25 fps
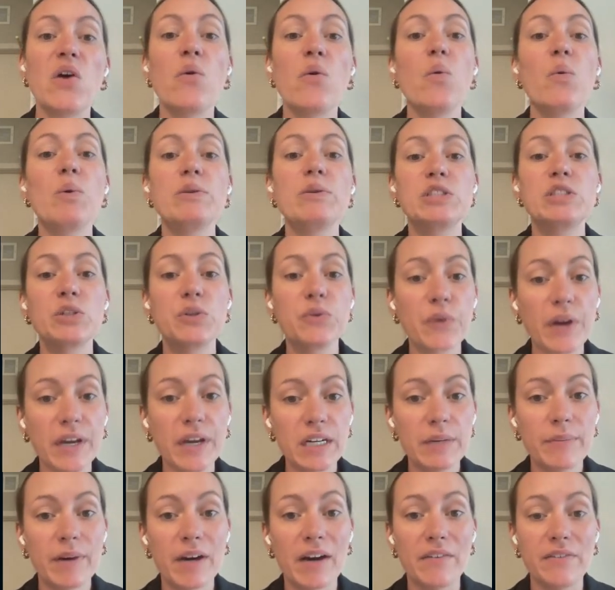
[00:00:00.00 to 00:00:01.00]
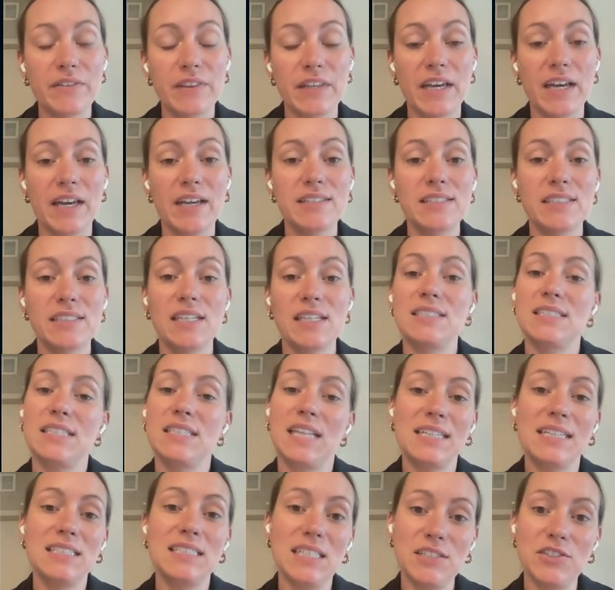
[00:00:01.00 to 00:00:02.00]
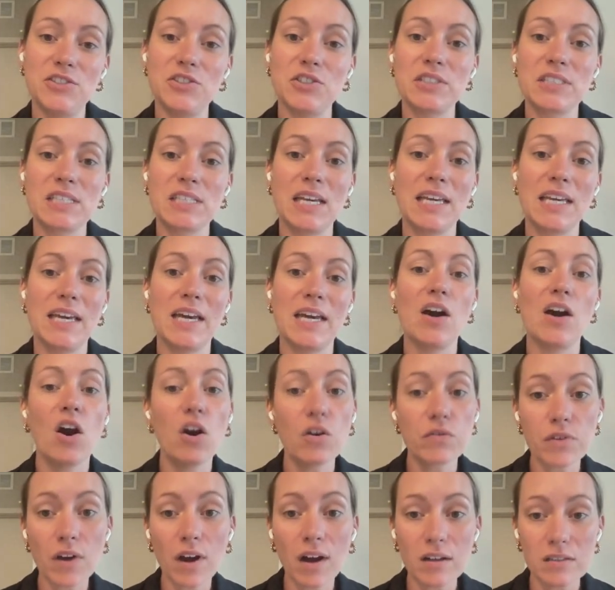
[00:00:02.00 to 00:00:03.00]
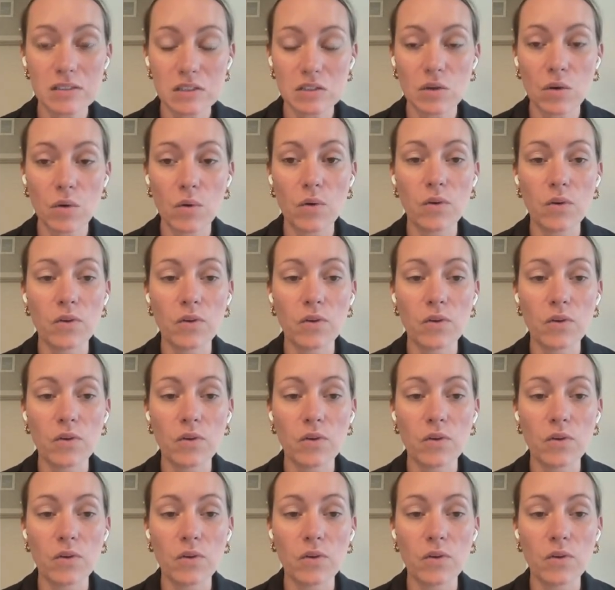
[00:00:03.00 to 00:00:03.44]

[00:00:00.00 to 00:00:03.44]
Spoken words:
So what's great about this is that teachers can get overall